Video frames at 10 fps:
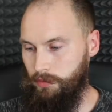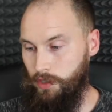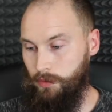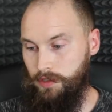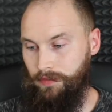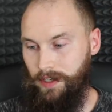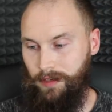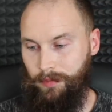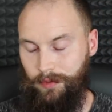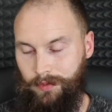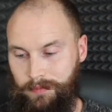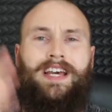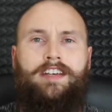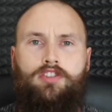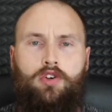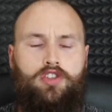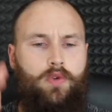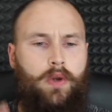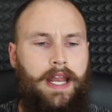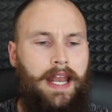Results available.
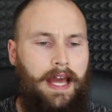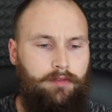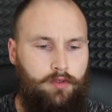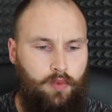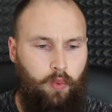Testosterone levels,